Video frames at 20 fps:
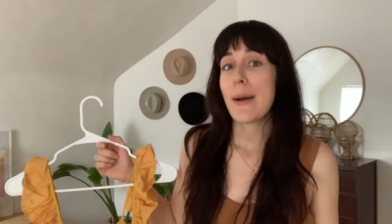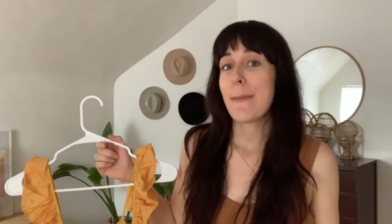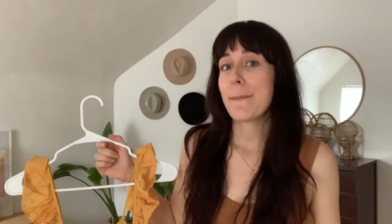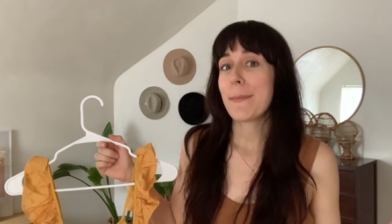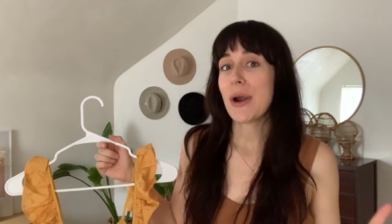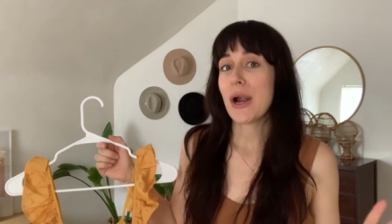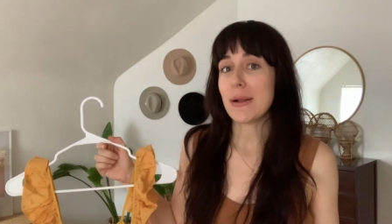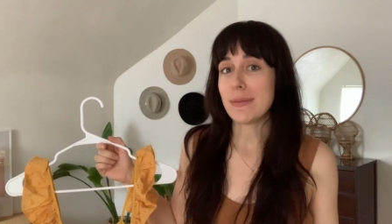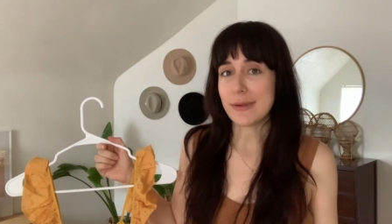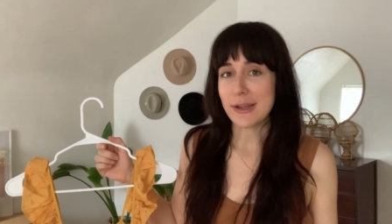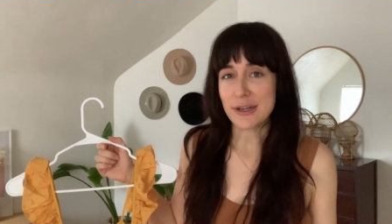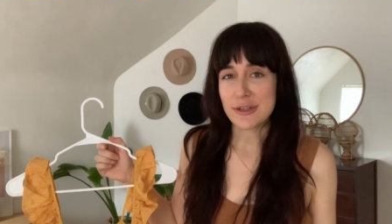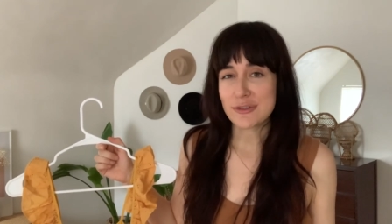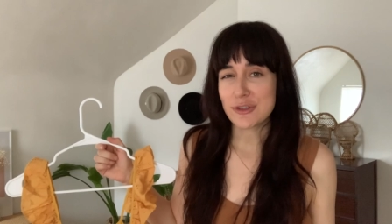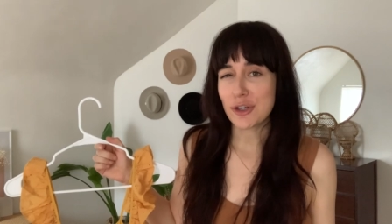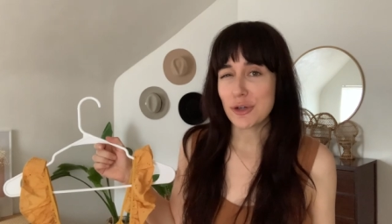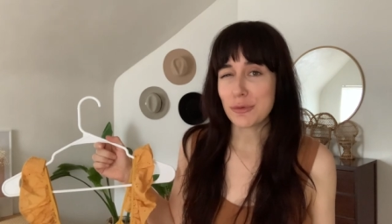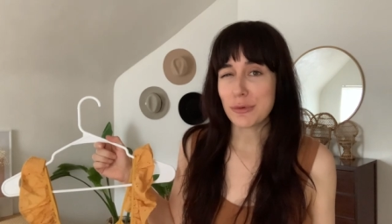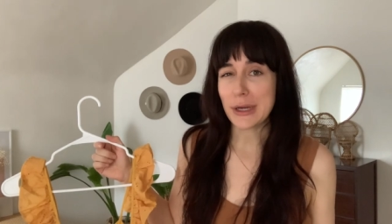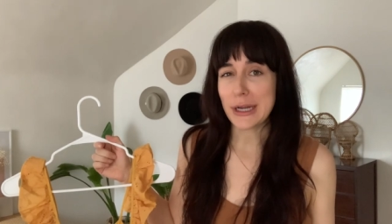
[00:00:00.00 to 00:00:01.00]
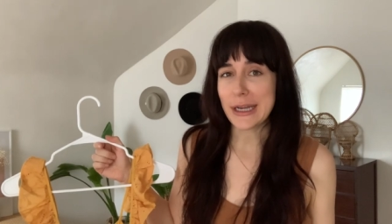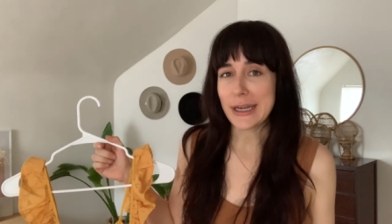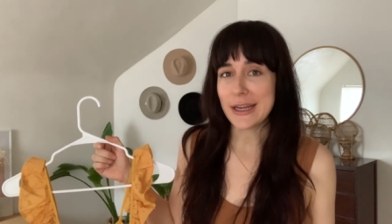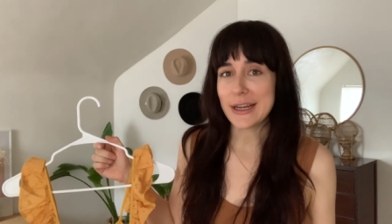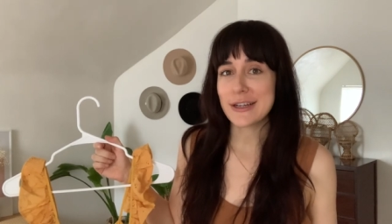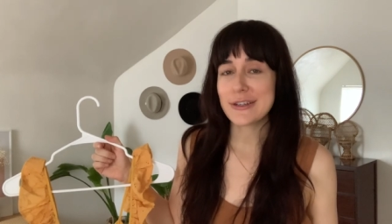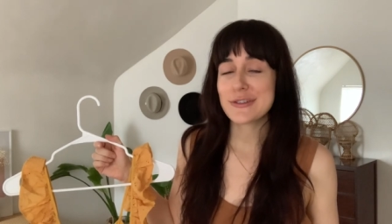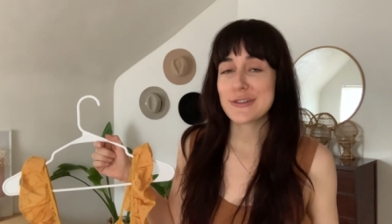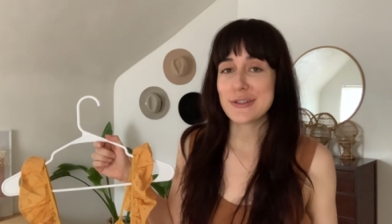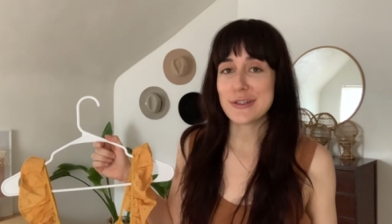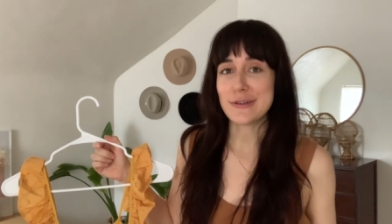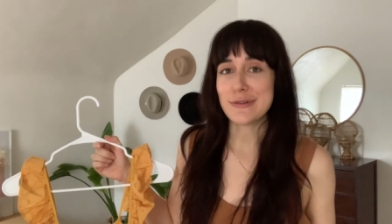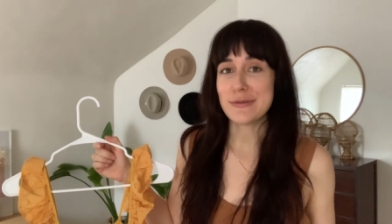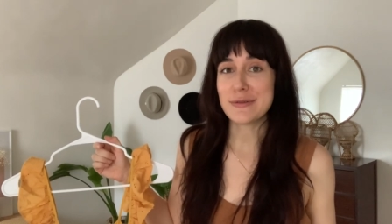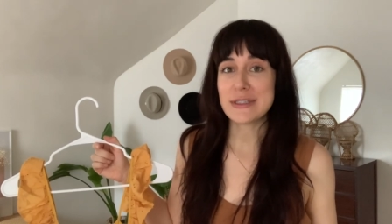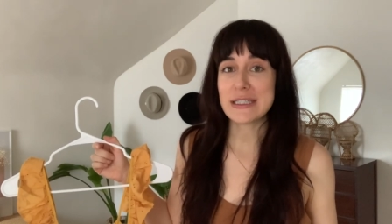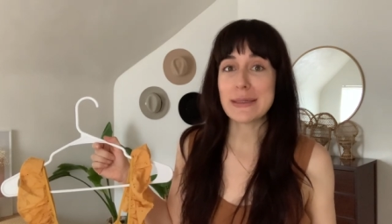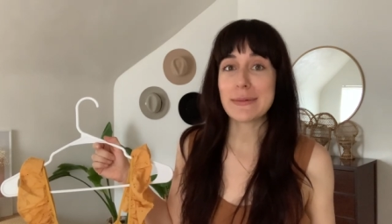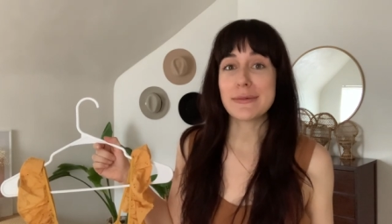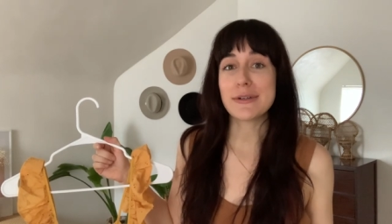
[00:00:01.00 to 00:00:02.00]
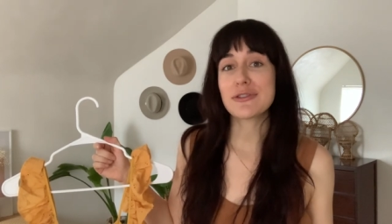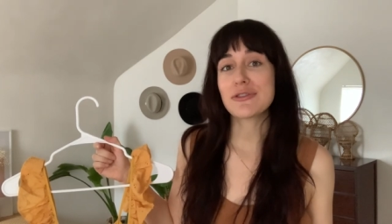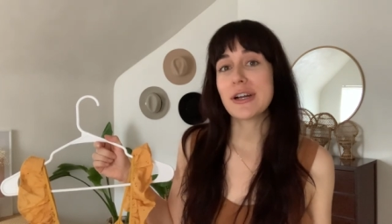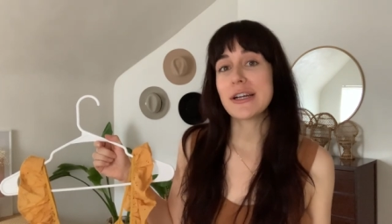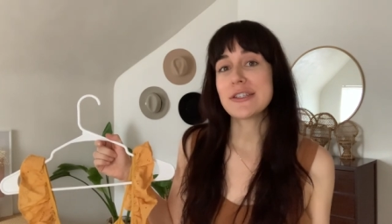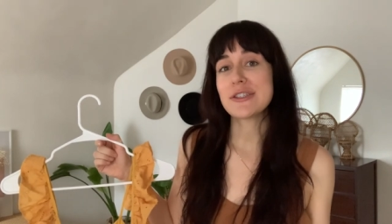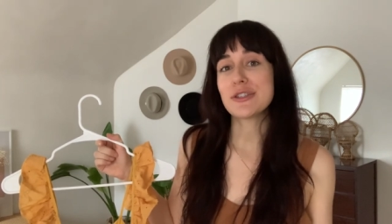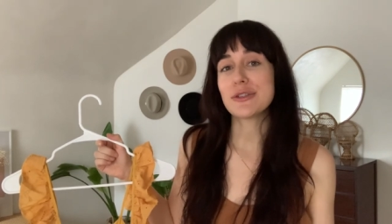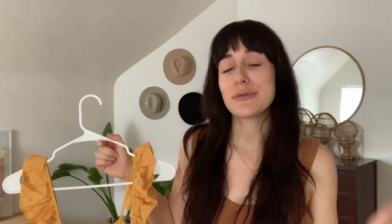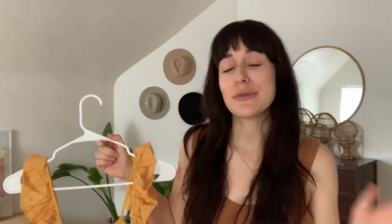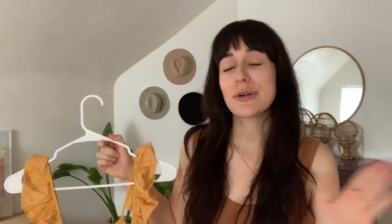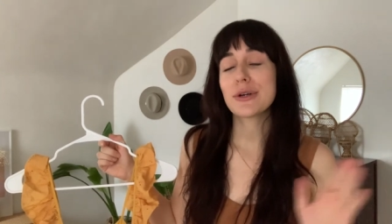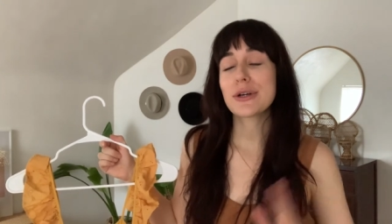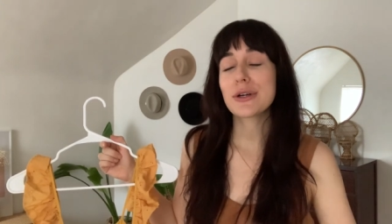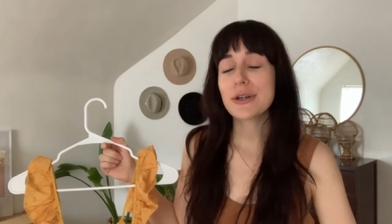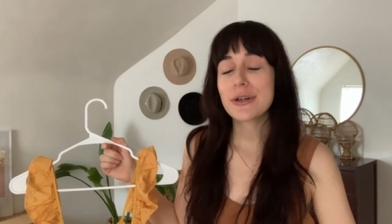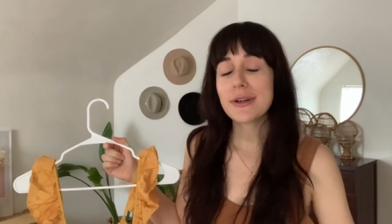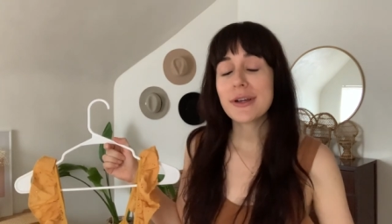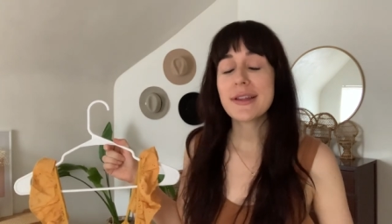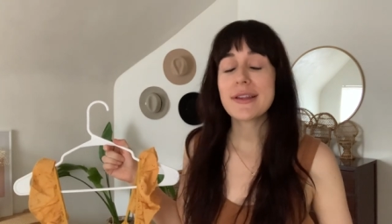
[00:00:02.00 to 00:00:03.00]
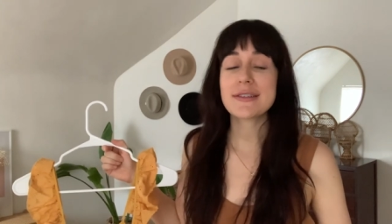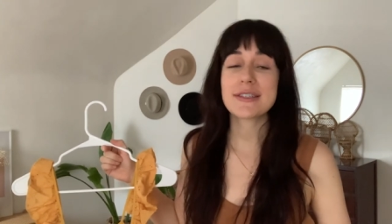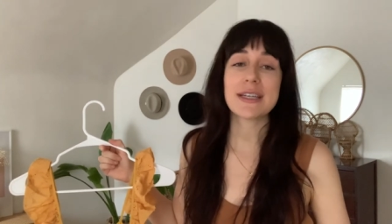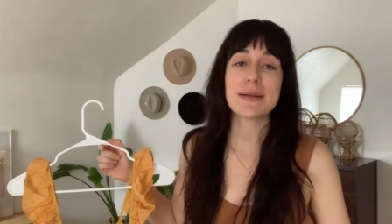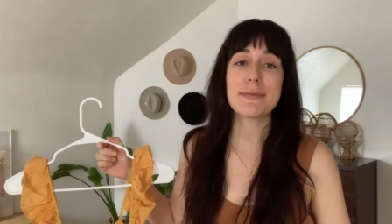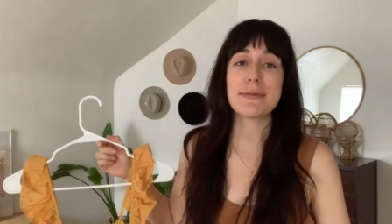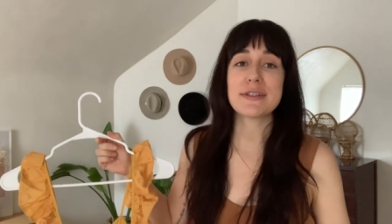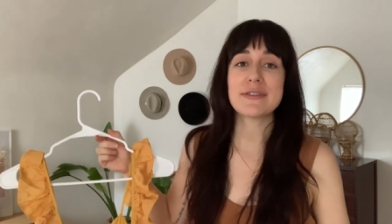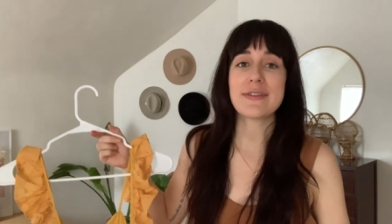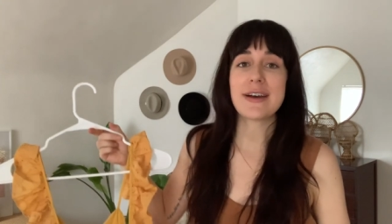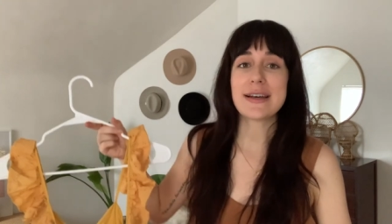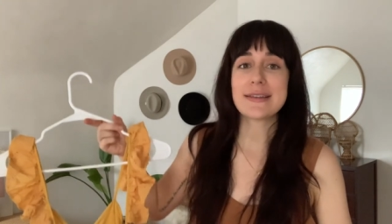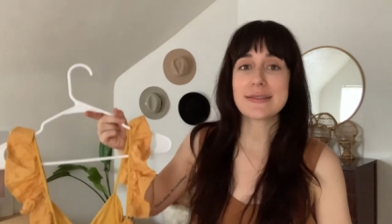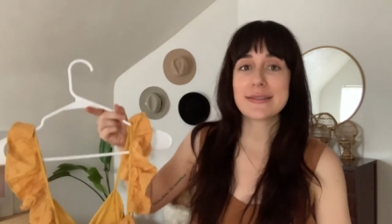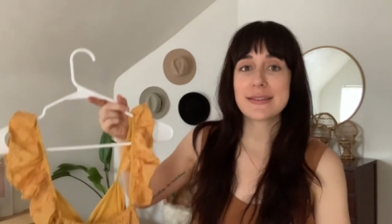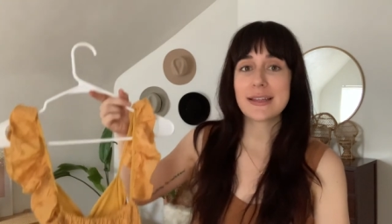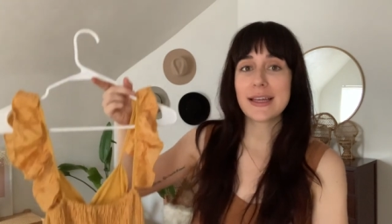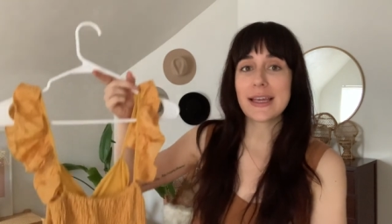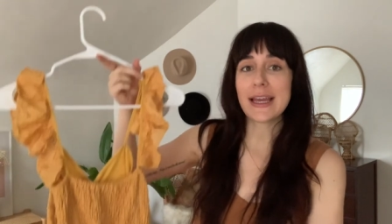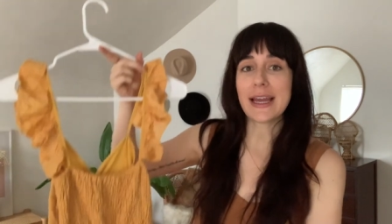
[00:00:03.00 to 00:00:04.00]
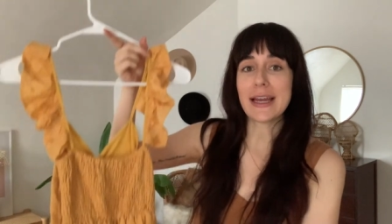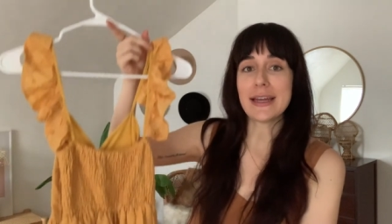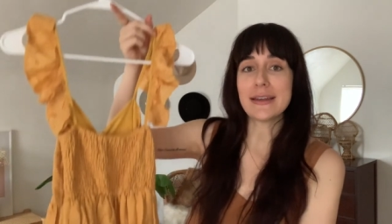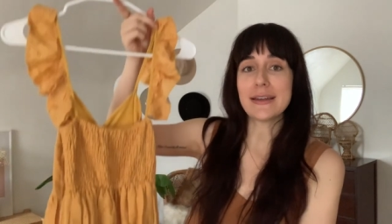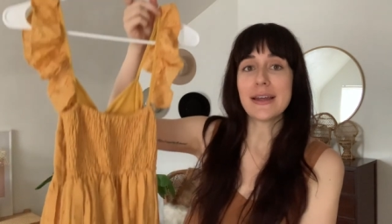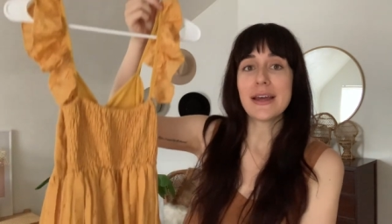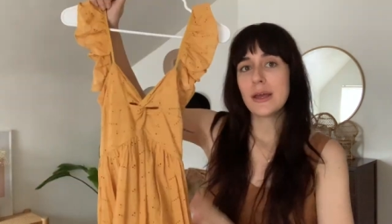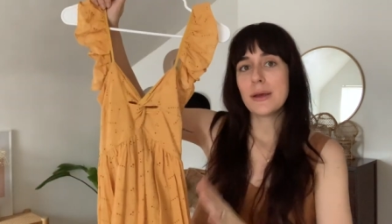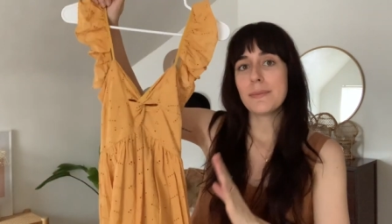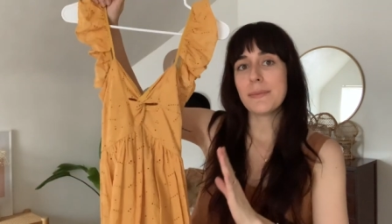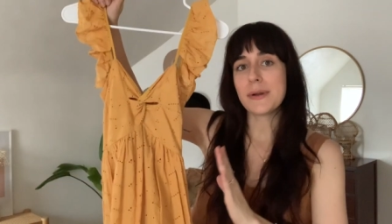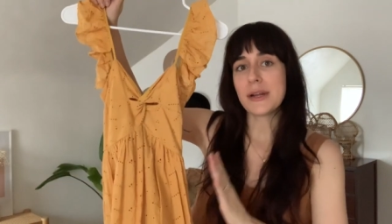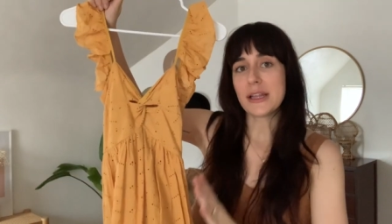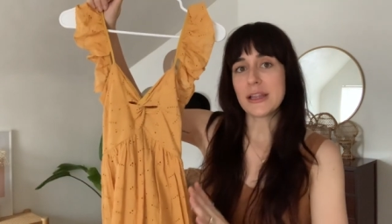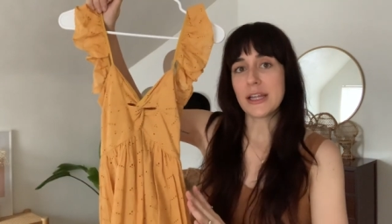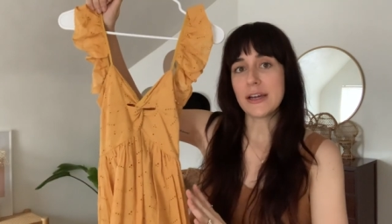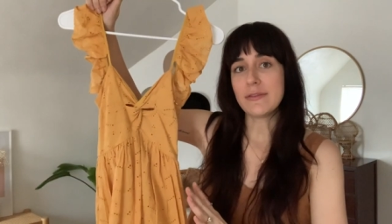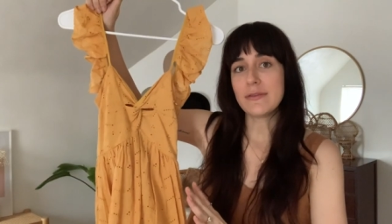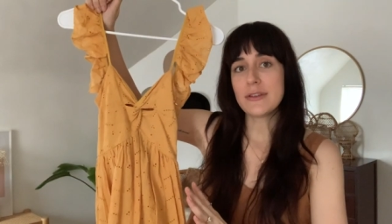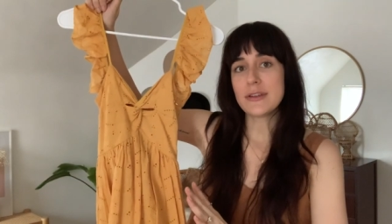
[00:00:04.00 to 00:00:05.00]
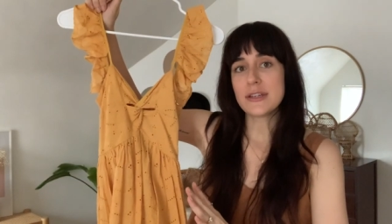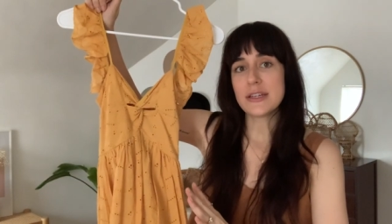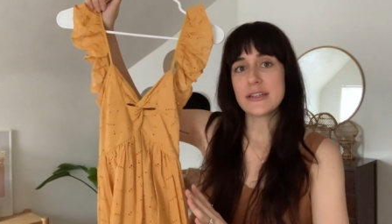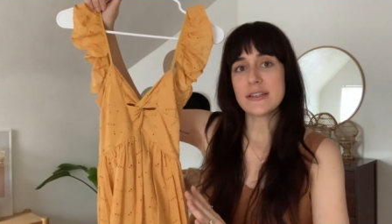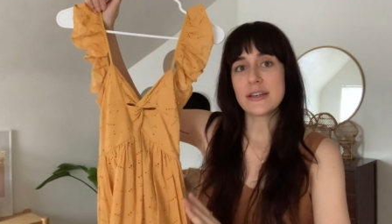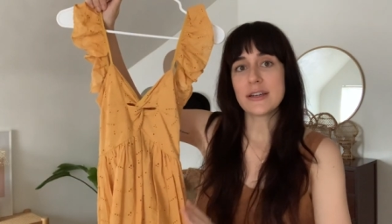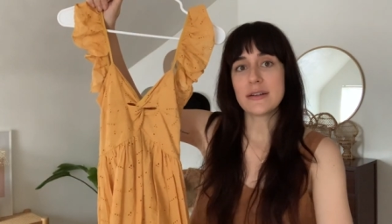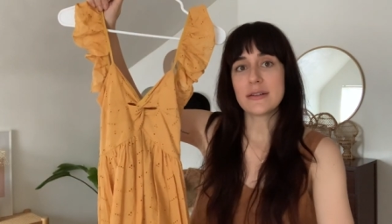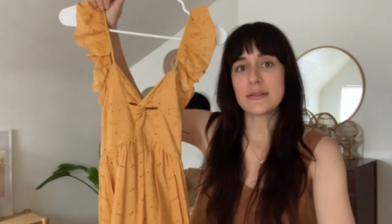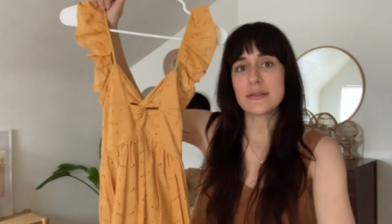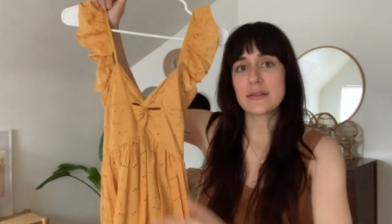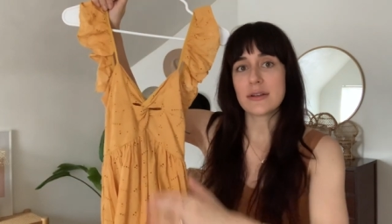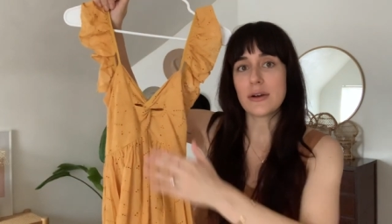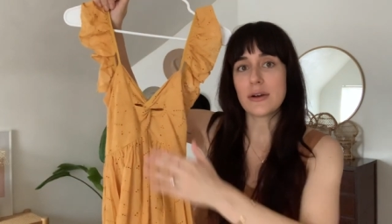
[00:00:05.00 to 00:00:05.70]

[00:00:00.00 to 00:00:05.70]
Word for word: probably gonna start raining soon, so I'm gonna try to hurry this up as fast as I can. But I love the details